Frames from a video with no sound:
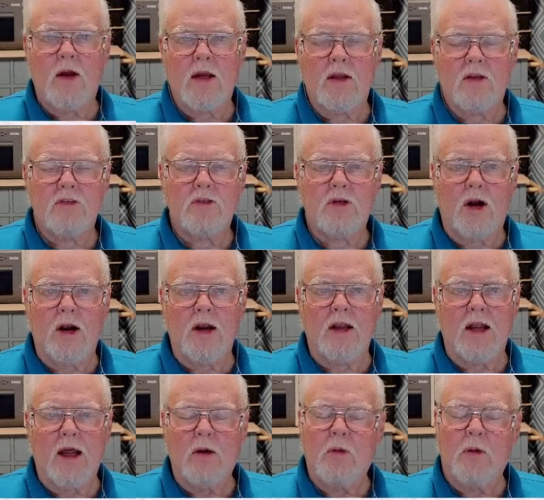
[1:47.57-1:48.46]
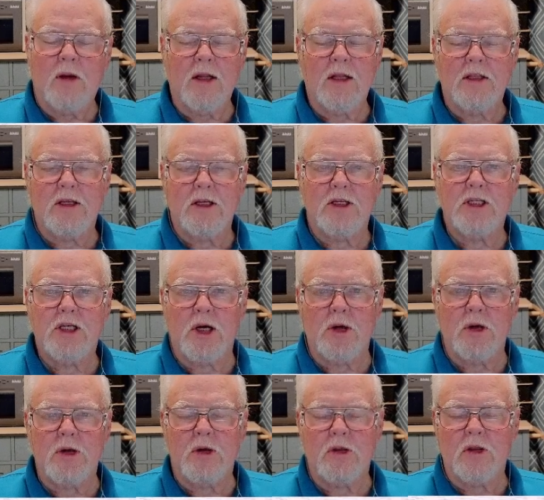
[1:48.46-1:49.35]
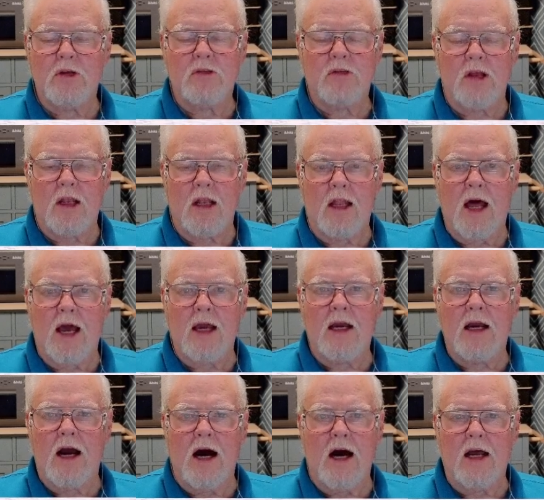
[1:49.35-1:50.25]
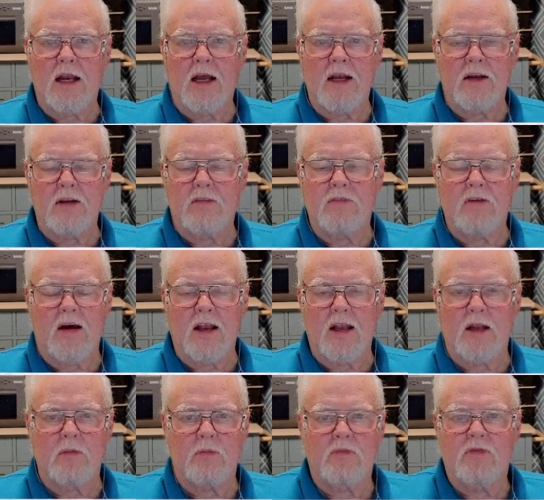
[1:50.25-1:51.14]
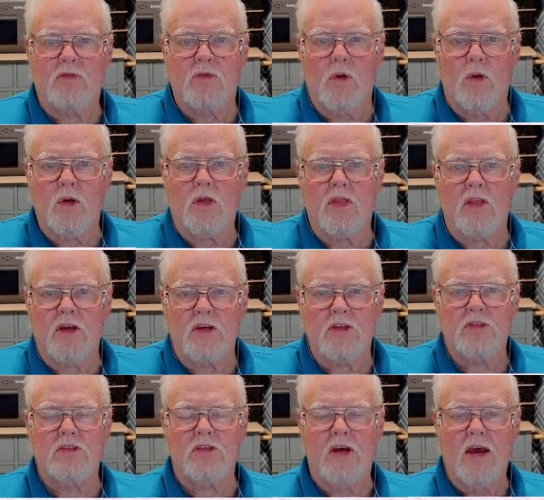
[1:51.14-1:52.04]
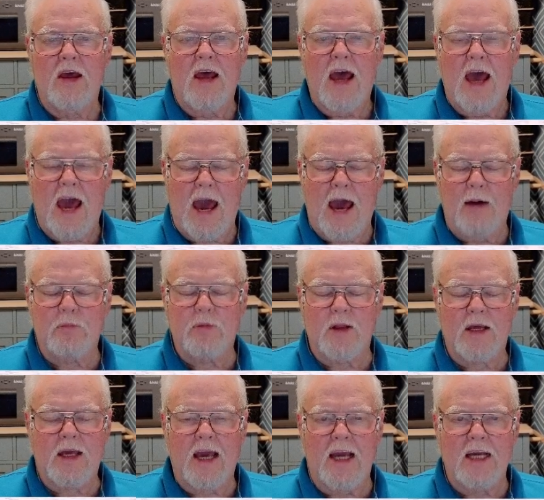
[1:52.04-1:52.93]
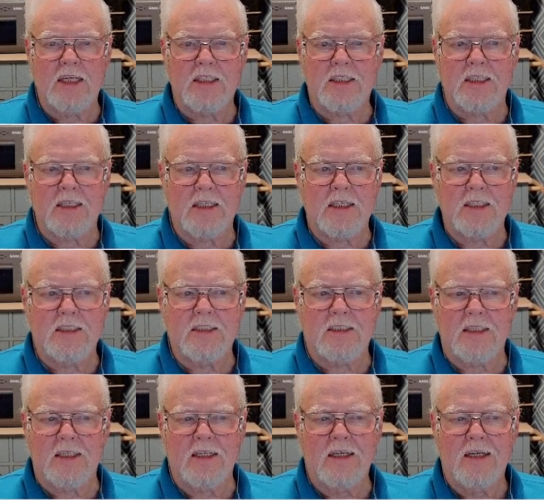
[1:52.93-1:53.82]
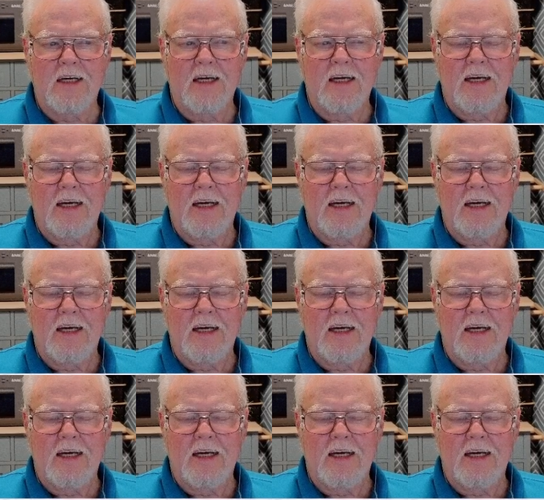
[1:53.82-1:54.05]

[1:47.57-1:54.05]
I get started, I wanted to show you this little icon I developed for this application. It's a